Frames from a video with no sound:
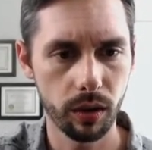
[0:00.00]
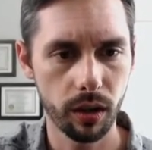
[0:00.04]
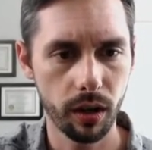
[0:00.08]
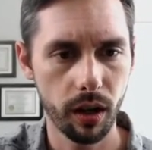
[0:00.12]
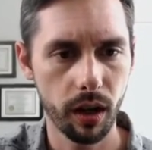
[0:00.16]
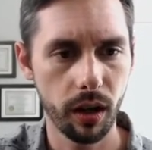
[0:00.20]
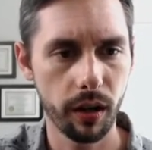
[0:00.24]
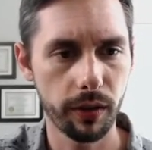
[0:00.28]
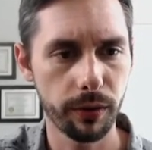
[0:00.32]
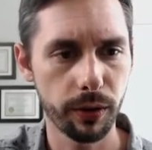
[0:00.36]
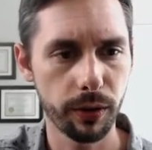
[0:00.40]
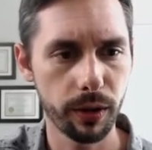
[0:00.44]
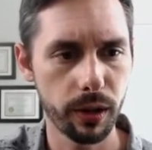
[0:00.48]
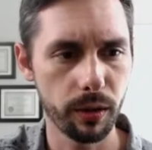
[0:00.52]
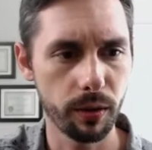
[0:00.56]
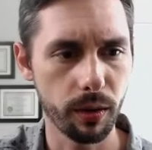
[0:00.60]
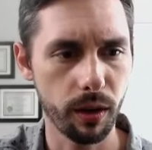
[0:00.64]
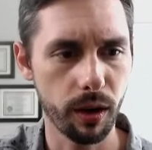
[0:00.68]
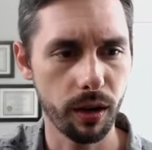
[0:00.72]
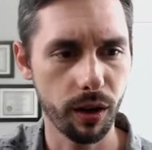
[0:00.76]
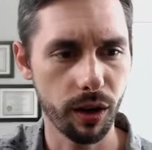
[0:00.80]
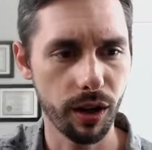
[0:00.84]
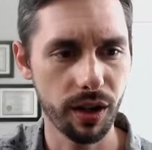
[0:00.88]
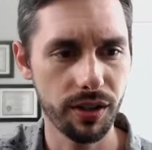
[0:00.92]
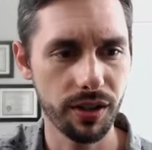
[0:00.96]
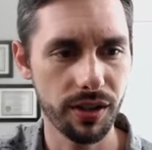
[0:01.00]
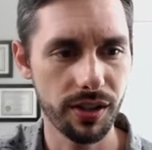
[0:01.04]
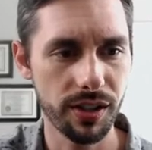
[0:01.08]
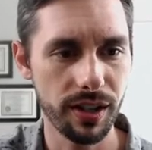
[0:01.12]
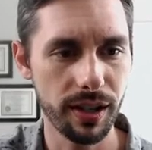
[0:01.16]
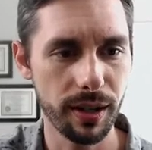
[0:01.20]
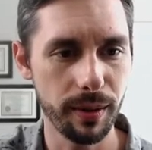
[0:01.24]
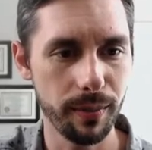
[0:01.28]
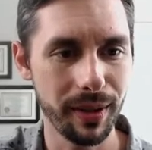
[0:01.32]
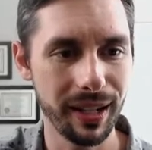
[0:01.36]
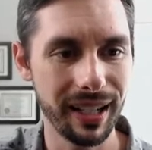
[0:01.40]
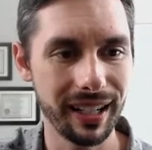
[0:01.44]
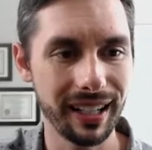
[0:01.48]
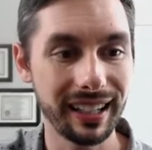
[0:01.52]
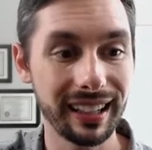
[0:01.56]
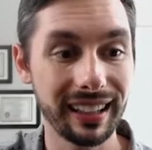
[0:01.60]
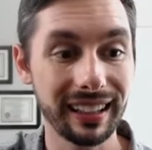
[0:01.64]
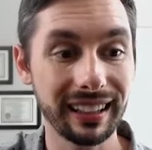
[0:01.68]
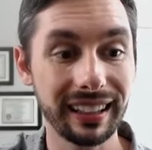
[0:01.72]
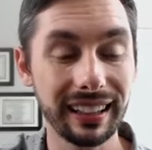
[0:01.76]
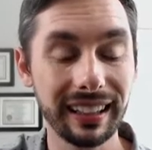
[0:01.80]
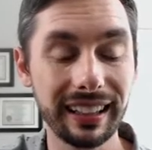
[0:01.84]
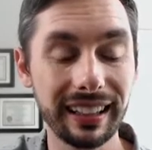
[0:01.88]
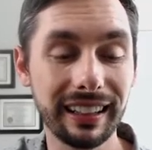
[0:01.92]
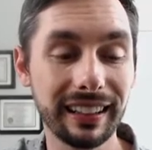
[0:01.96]
Hopefully you all can see me
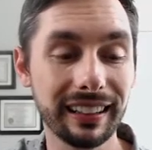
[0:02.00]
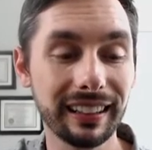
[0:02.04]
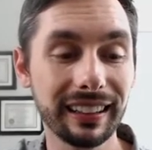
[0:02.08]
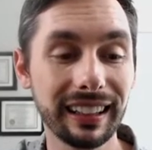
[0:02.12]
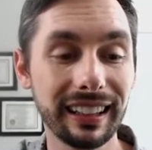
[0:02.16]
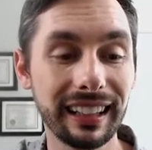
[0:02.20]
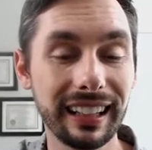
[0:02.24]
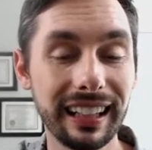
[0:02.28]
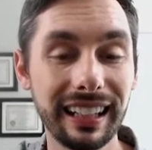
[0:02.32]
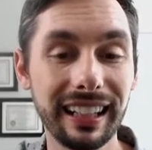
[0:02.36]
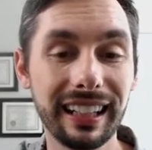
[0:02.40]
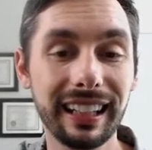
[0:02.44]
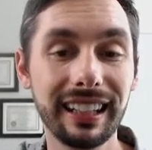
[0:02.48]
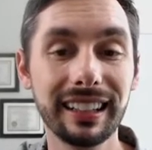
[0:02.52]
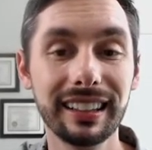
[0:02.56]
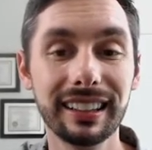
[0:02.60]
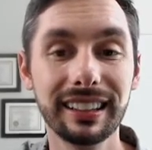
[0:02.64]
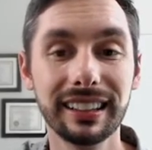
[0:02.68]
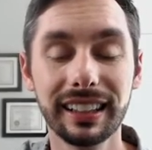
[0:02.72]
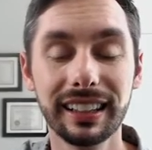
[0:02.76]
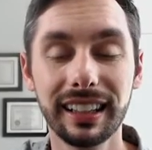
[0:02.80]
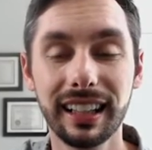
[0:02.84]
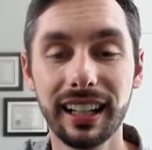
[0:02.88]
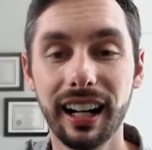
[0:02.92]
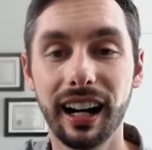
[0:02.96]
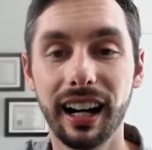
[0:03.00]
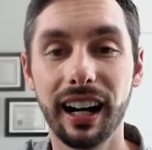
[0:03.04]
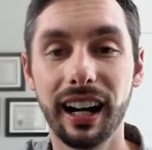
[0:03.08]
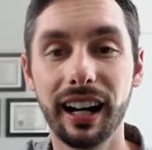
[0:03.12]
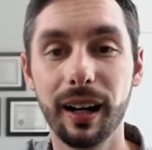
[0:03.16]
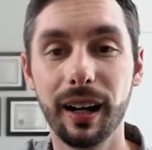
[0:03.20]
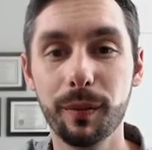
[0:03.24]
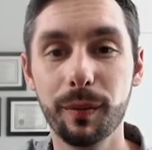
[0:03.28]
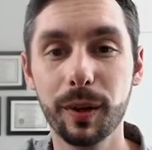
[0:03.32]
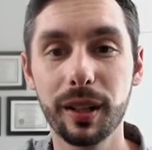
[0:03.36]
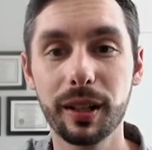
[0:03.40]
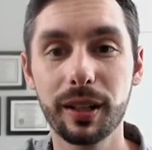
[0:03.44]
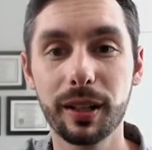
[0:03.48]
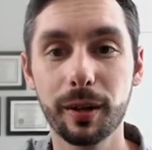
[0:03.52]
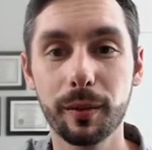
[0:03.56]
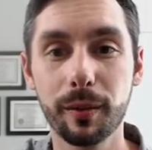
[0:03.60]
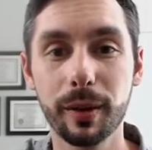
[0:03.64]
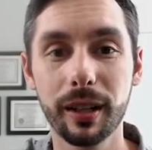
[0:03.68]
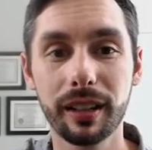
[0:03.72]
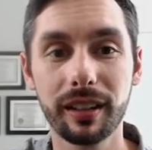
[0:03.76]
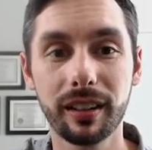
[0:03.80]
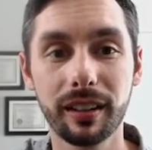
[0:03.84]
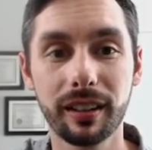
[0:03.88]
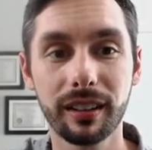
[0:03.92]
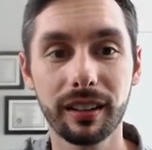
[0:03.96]
clearly and hear
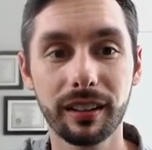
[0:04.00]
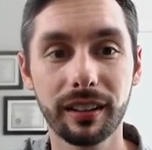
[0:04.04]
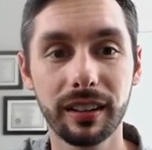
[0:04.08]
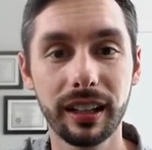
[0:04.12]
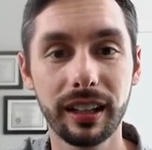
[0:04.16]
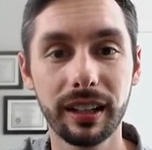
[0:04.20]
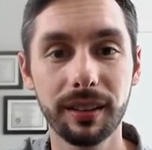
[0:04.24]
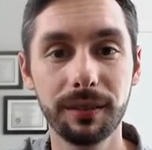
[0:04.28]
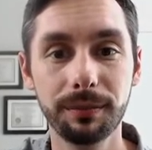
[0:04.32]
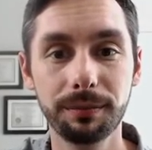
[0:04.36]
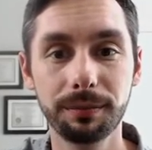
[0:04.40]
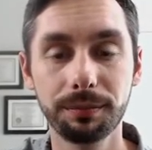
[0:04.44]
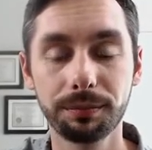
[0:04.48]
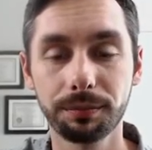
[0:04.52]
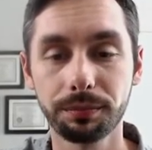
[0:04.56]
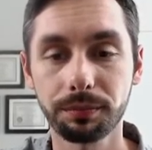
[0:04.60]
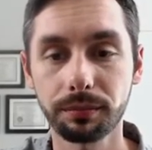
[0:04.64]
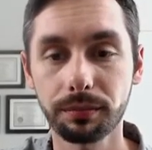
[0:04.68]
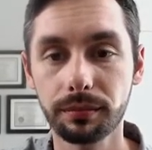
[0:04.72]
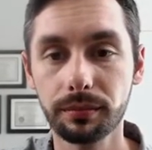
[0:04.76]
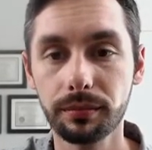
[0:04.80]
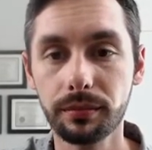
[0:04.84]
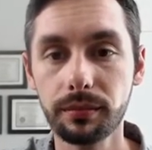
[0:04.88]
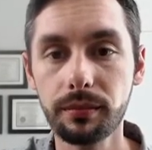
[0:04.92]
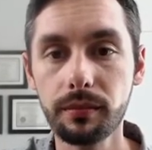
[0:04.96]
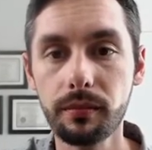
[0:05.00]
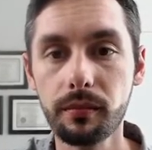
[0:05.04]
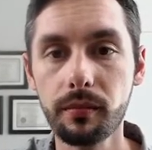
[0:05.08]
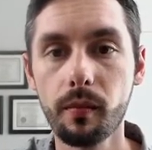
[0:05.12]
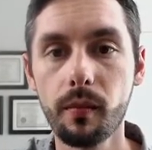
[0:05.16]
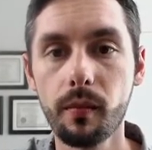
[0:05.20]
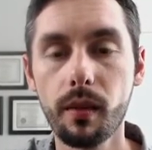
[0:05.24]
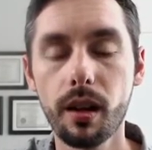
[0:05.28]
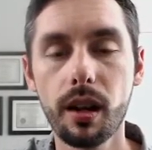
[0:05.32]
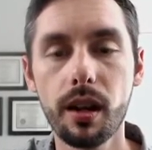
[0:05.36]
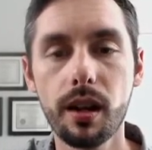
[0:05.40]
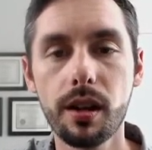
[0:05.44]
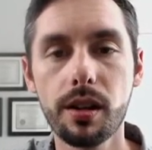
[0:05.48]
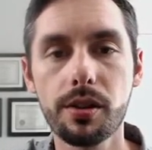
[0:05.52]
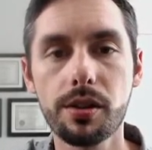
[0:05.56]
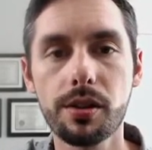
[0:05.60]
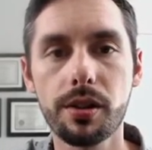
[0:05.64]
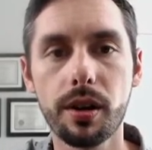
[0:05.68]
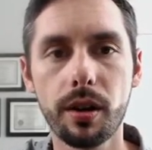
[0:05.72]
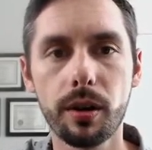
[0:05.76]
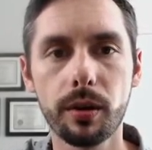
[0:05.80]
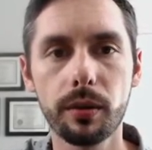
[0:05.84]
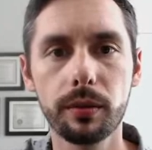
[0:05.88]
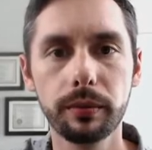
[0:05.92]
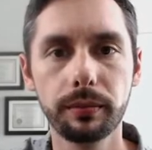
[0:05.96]
me clearly.
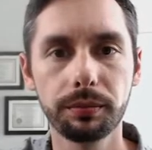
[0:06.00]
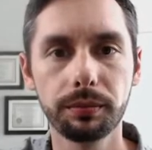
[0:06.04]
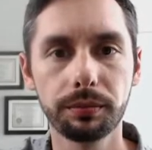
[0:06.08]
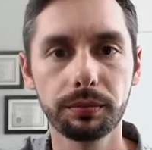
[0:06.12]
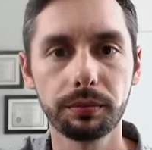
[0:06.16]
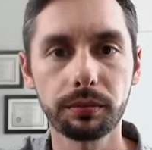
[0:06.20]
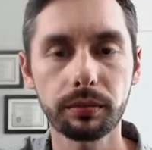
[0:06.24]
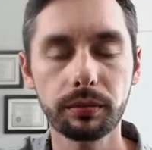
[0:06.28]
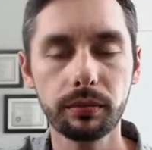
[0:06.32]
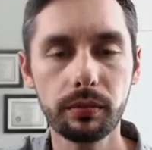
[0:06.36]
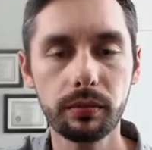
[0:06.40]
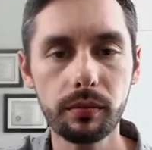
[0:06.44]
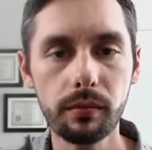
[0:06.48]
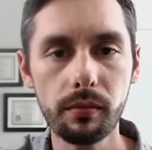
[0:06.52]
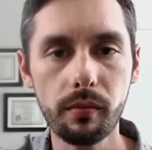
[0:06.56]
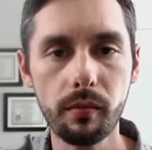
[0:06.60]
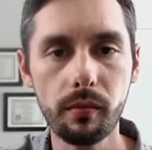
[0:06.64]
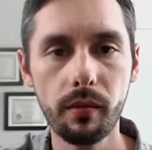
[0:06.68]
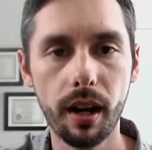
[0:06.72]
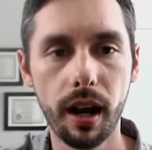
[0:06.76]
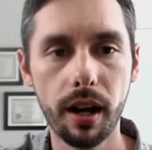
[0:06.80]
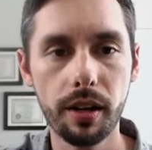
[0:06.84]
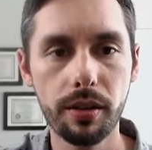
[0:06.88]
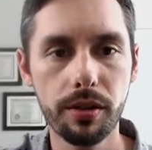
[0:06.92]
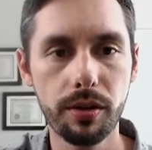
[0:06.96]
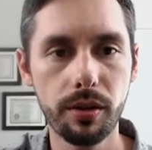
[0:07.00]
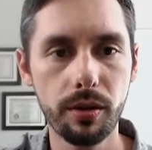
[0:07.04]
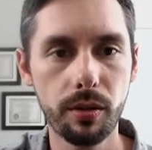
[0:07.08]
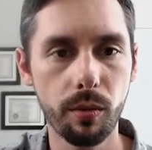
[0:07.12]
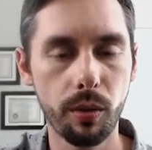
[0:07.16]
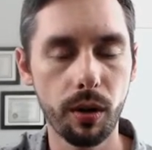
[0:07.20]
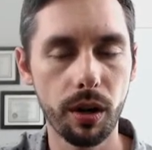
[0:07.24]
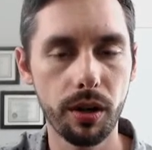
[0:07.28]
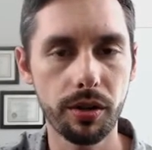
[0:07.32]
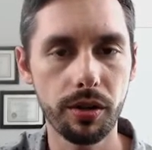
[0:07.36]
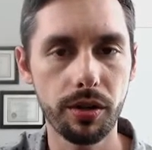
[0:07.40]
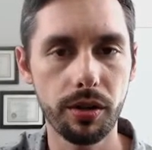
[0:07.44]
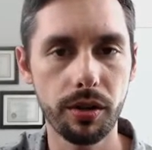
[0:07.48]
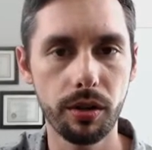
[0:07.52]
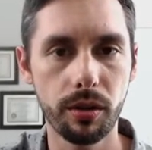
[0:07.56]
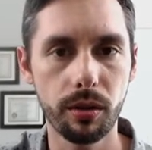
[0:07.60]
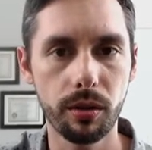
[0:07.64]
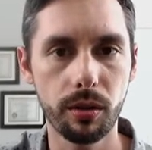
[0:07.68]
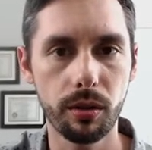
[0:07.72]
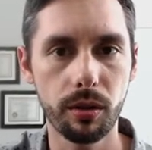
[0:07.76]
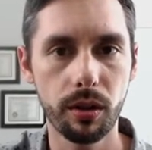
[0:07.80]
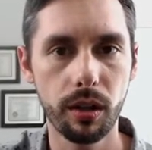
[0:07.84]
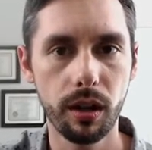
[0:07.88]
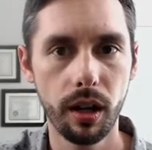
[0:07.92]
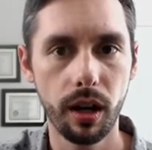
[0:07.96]
So I do want
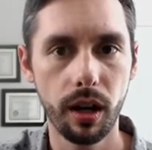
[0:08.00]
to